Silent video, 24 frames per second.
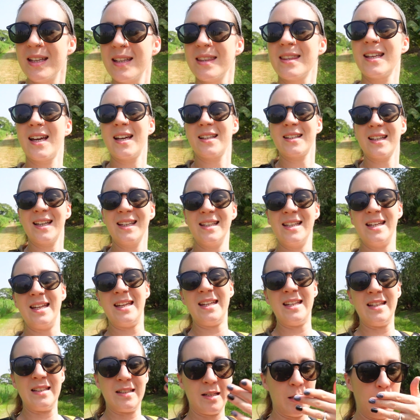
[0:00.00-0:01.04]
That and the
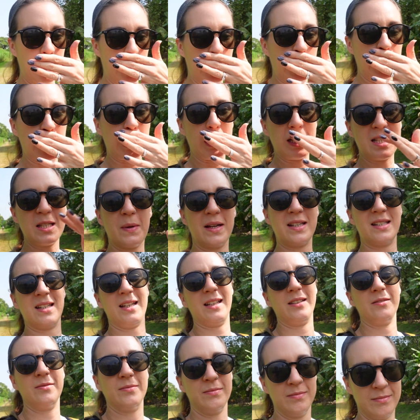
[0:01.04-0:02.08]
heat,
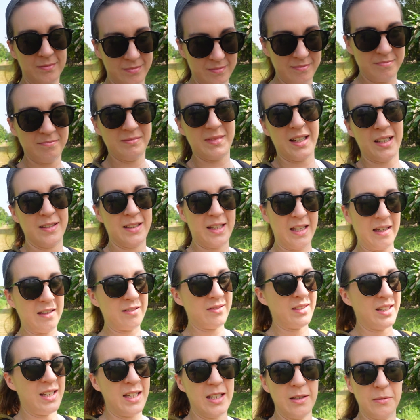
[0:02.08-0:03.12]
sweating, that, yeah,
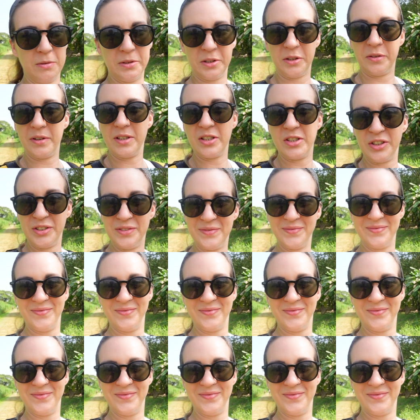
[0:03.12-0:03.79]
the heat will do it too.